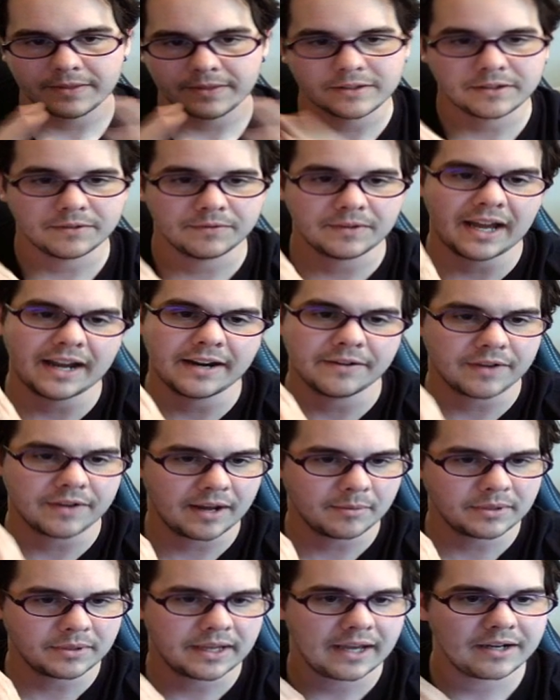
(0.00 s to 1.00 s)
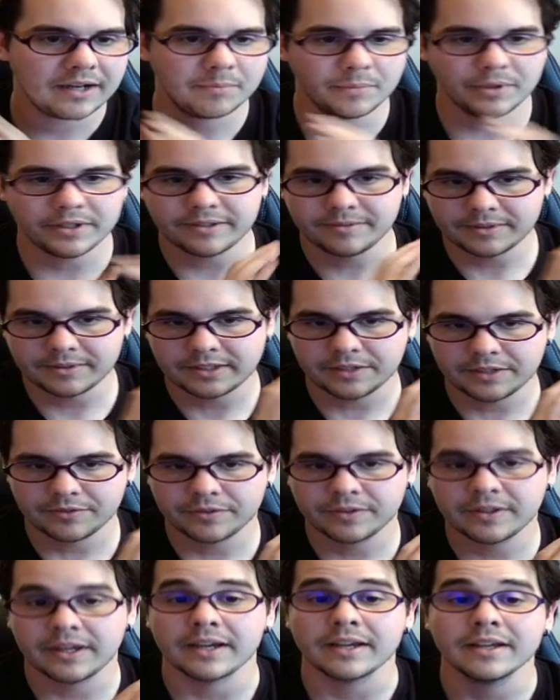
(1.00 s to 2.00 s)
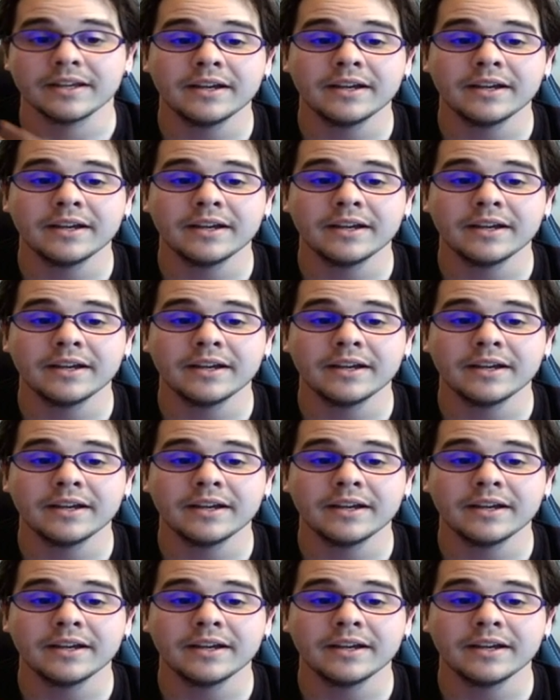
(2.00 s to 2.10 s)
It's kind of complicated, but it's a different thing.